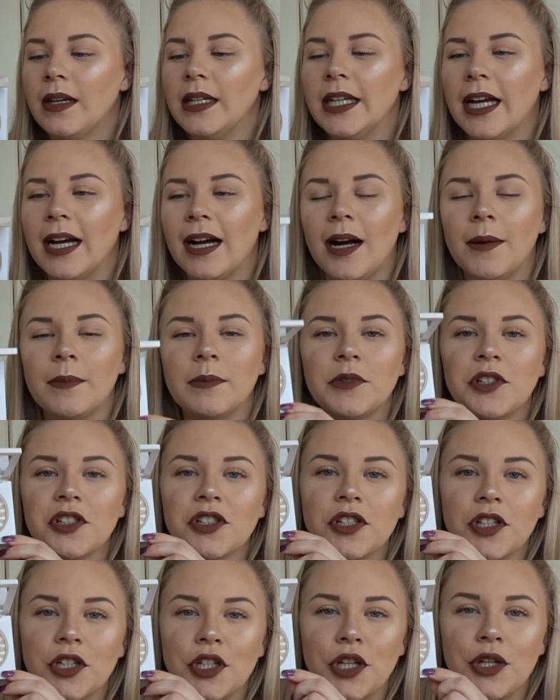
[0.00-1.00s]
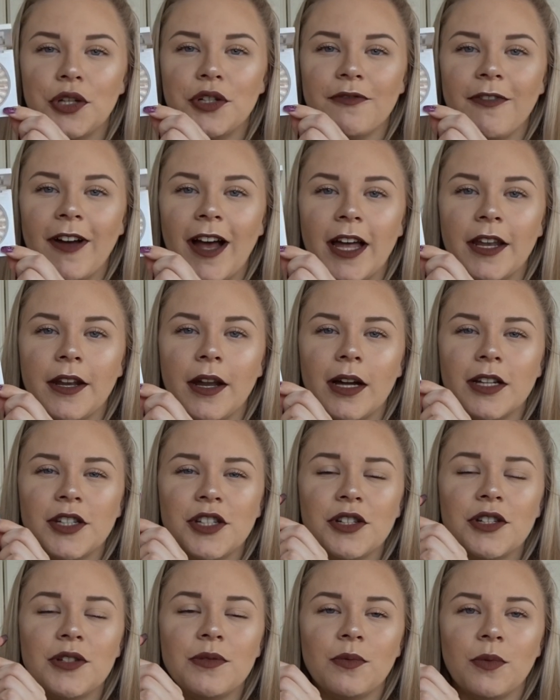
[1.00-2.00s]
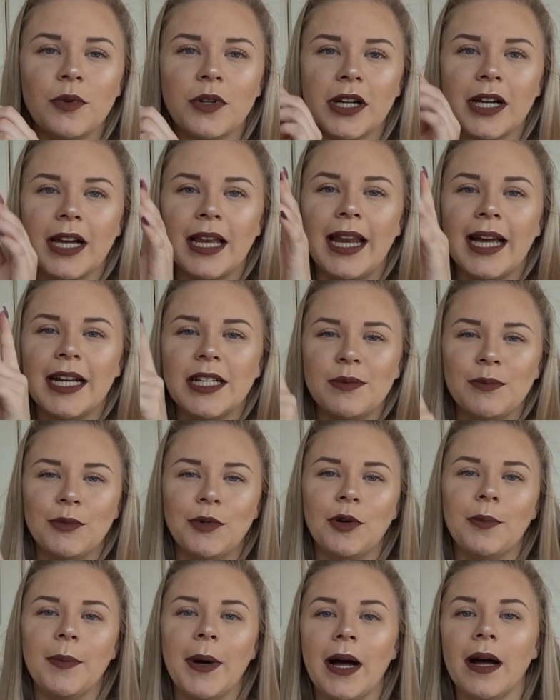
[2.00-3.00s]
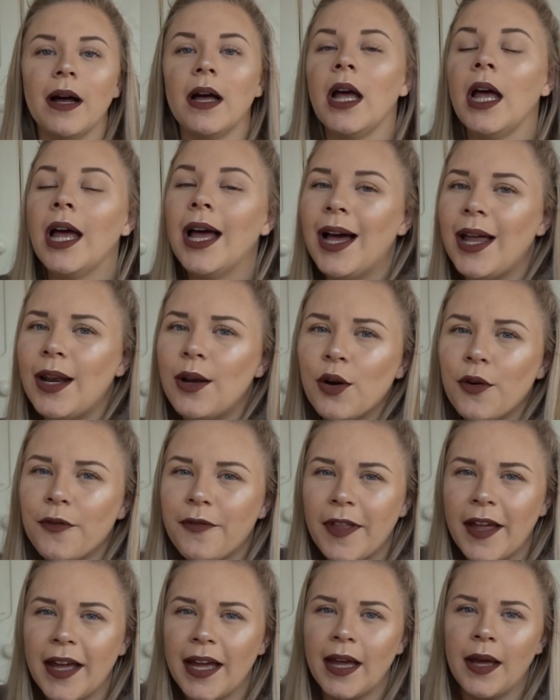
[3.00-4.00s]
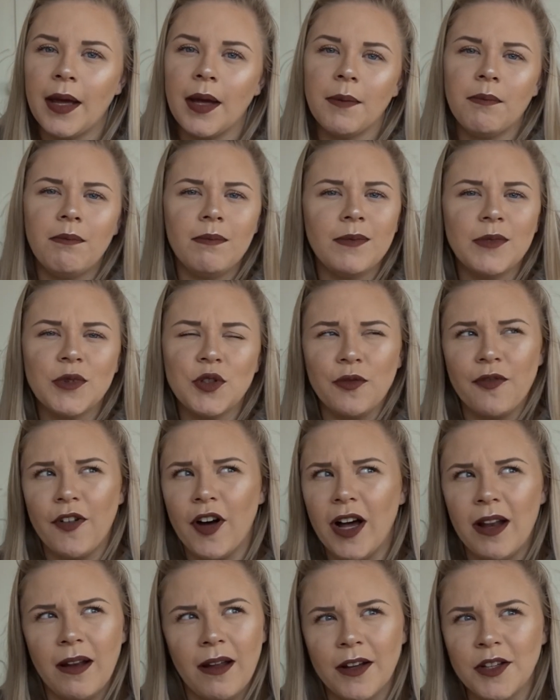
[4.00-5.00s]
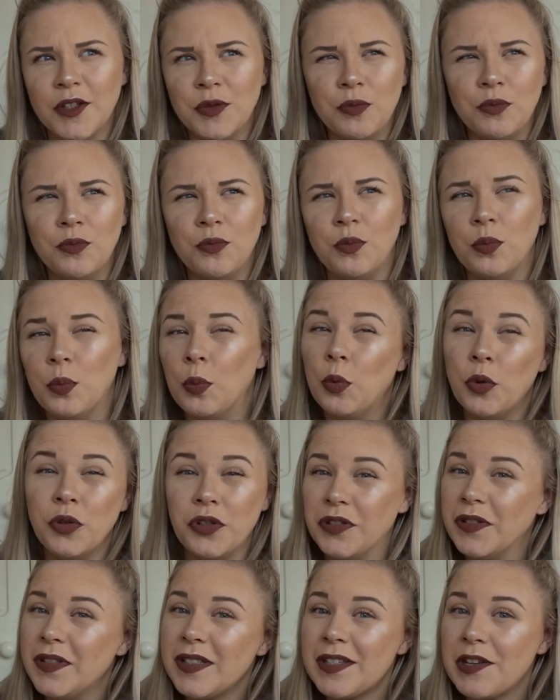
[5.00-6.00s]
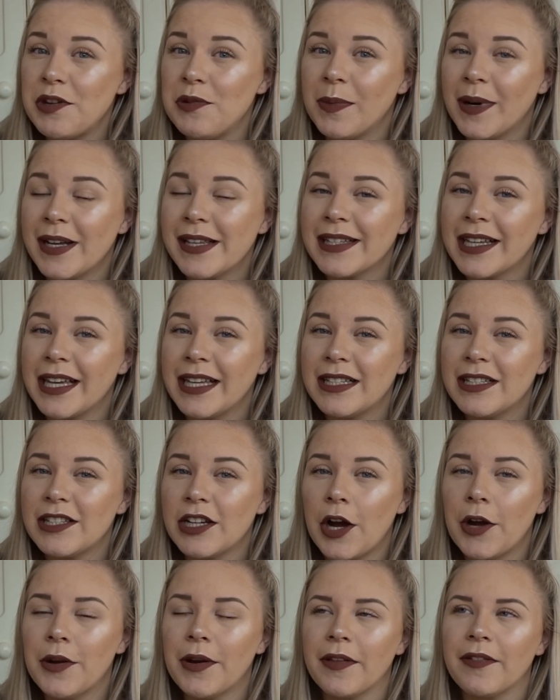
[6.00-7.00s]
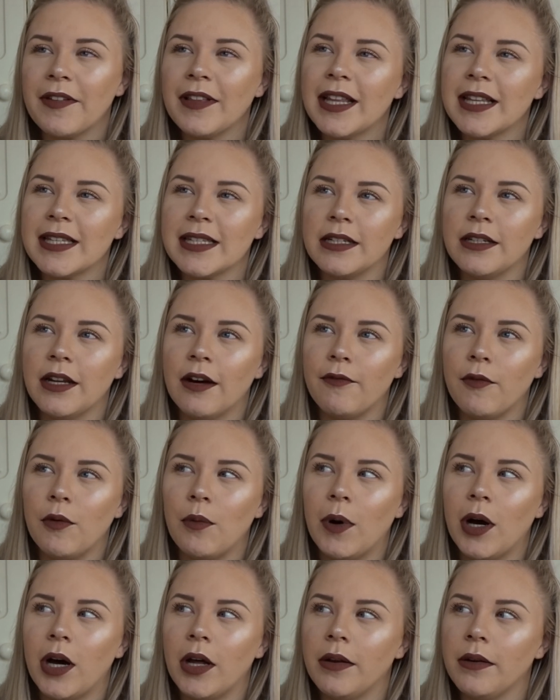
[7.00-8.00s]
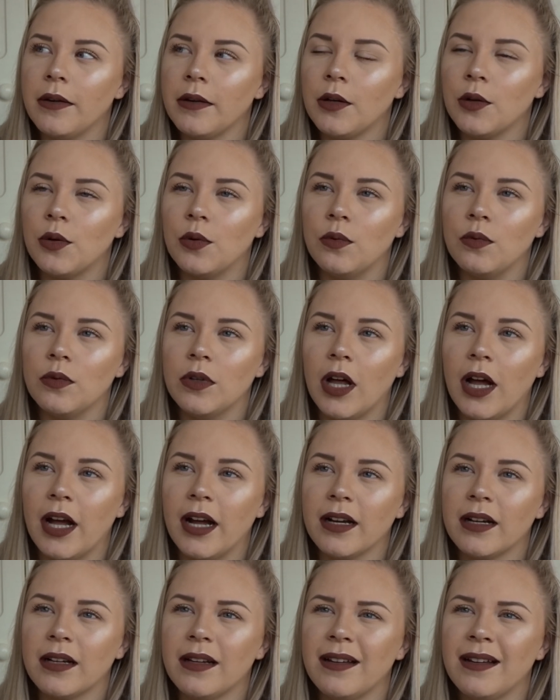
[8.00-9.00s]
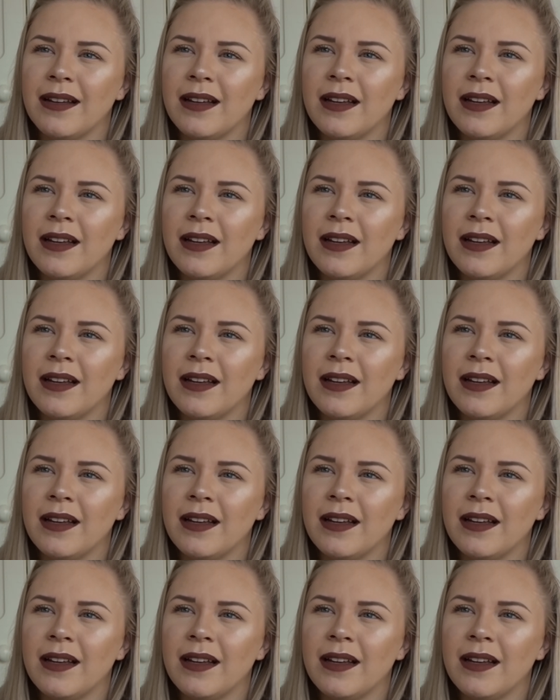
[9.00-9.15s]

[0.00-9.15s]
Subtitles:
Yeah, I'm just a huge fan. I did want to collect more, but a lot of their sort of highlighters wouldn't suit my skin tone. I think there's another one called like